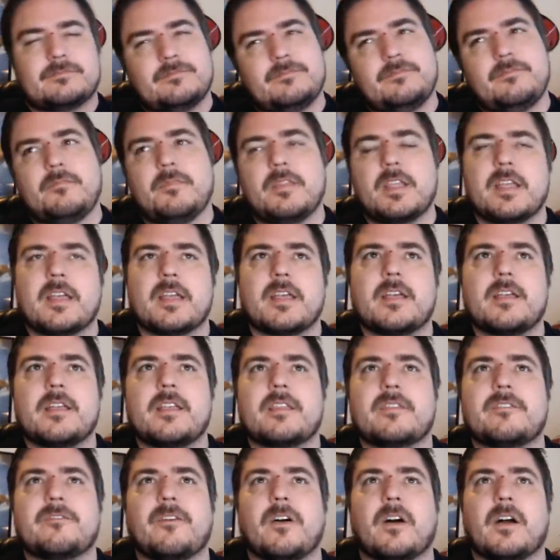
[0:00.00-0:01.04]
As
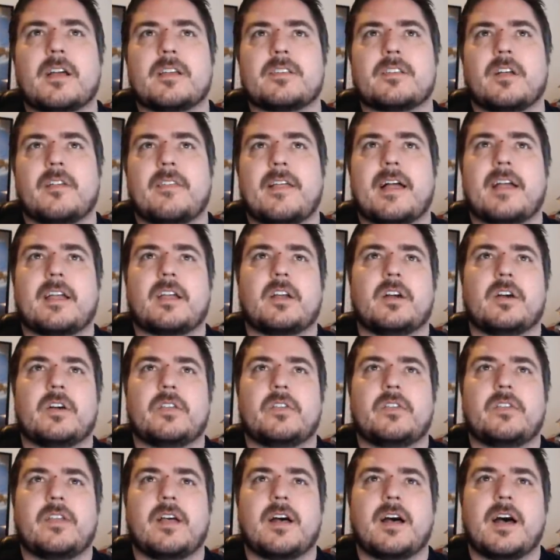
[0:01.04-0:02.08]
far as all that
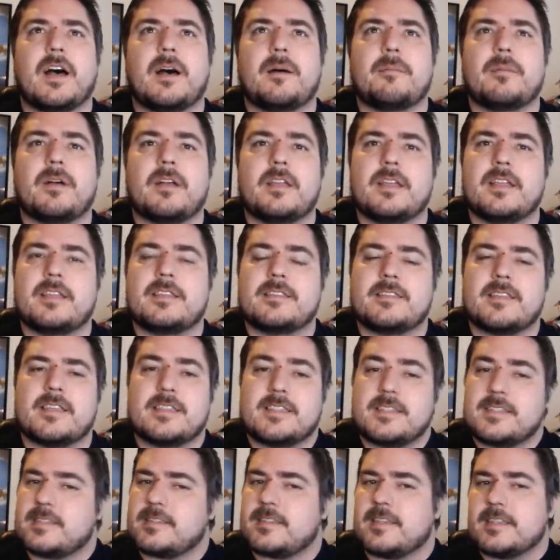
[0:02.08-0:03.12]
goes,
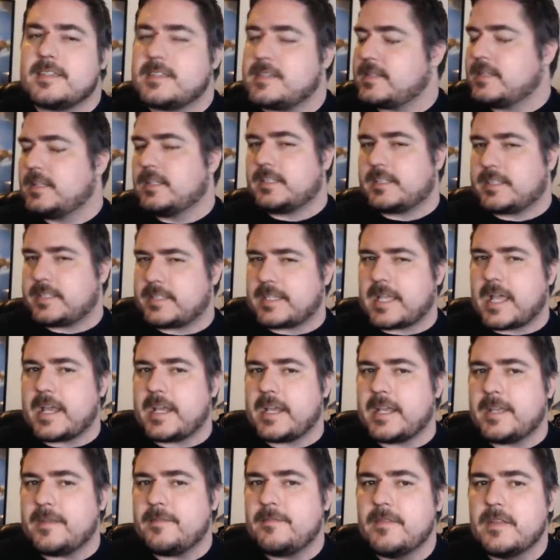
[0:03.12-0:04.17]
it's still
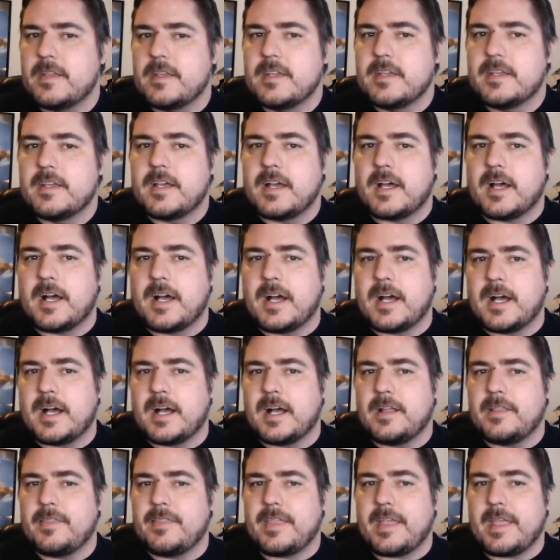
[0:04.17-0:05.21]
exciting.
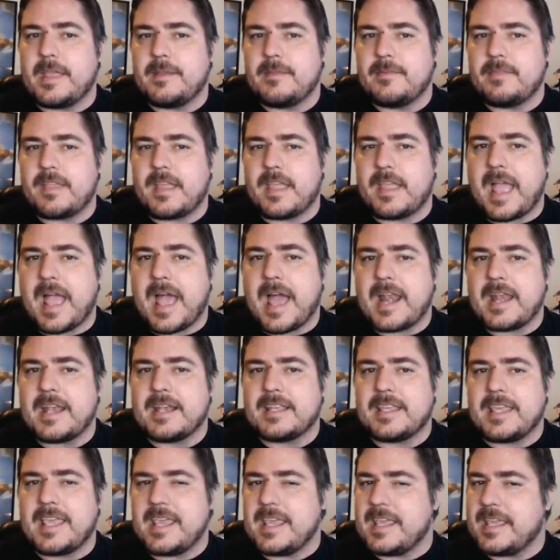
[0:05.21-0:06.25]
They added
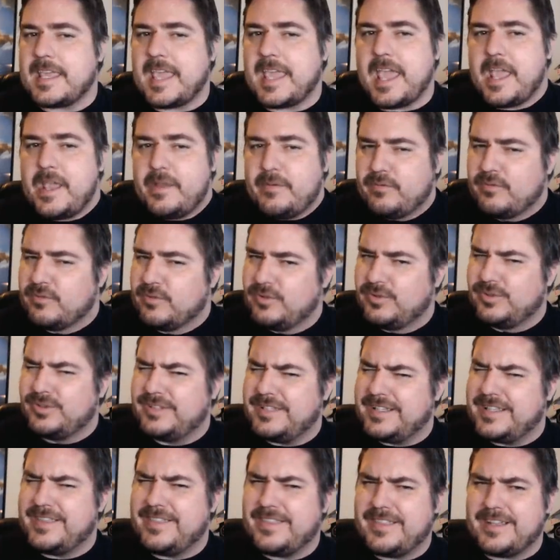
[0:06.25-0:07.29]
King K Rool
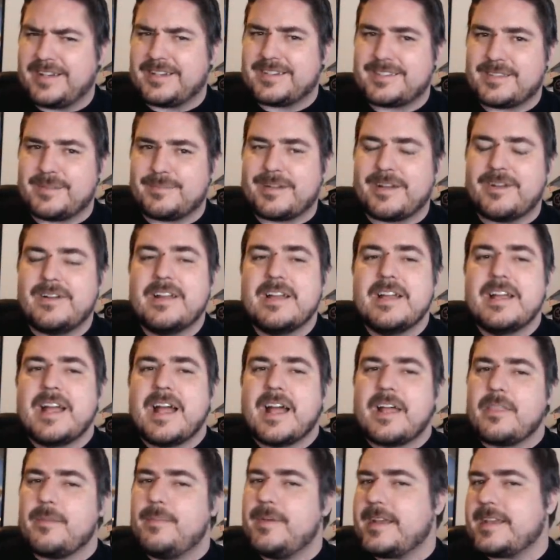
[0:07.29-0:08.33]
in there somehow.
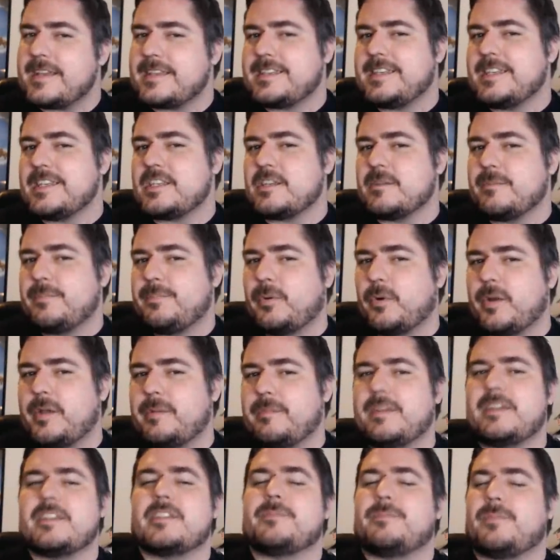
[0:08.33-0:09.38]
The biggest
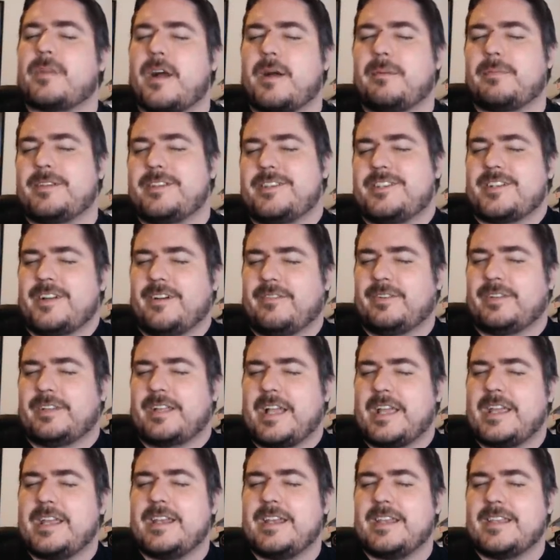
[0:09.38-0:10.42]
disappointment is probably Shovel
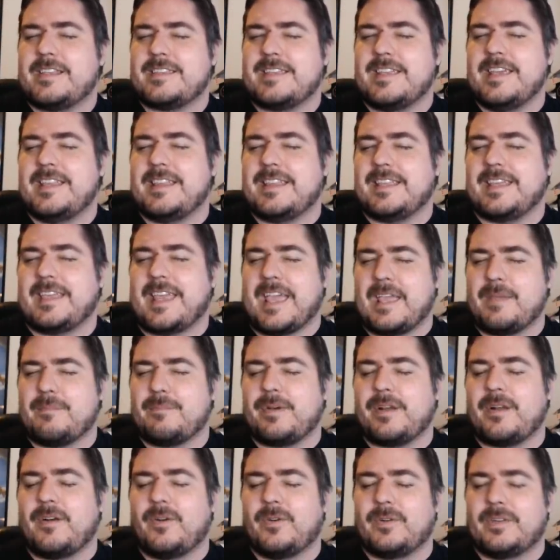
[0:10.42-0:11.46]
Knight is in the game, but
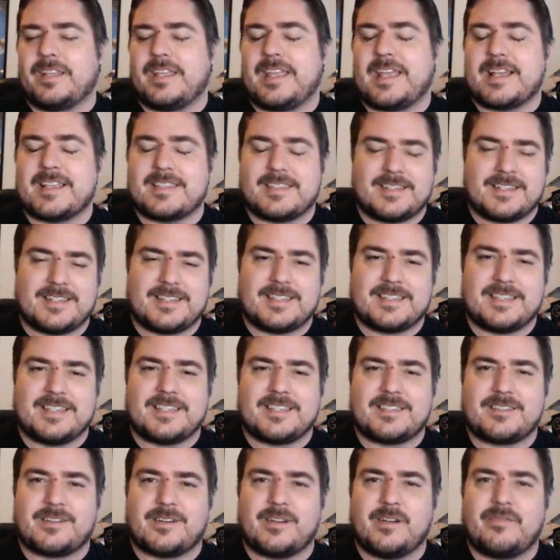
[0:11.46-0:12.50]
only as an assist
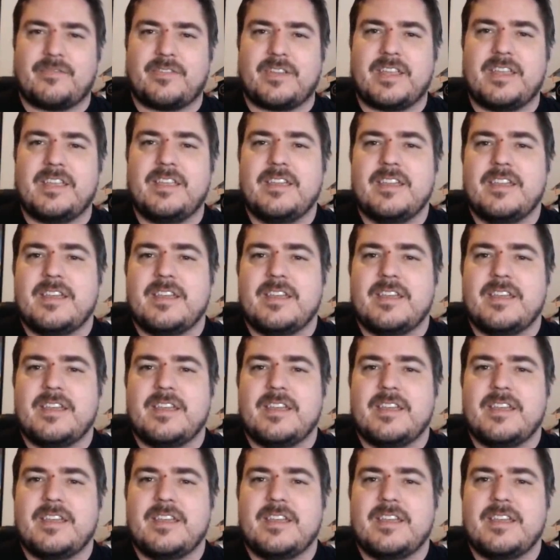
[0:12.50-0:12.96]
trophy.